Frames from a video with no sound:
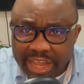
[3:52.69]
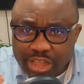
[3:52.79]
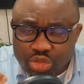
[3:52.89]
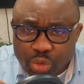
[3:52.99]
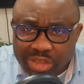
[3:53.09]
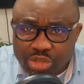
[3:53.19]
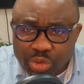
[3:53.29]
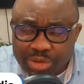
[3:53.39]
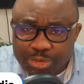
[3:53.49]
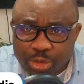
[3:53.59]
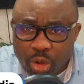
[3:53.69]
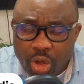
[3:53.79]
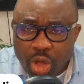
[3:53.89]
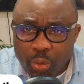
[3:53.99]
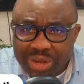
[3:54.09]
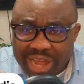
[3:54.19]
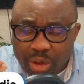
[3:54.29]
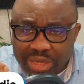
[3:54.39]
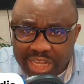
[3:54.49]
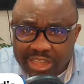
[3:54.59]
in 2024
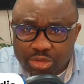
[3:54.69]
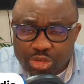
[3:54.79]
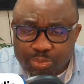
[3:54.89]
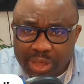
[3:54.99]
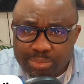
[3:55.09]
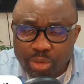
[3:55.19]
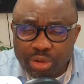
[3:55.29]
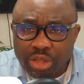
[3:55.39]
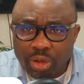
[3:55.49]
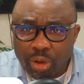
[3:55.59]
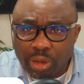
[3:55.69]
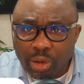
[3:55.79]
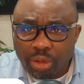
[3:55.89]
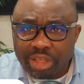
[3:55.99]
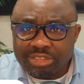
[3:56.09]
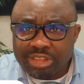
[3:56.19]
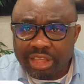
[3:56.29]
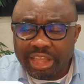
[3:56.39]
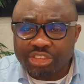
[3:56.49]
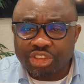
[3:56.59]
without needing to spend money on lawyers
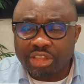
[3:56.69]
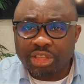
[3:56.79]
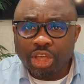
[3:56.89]
or agent.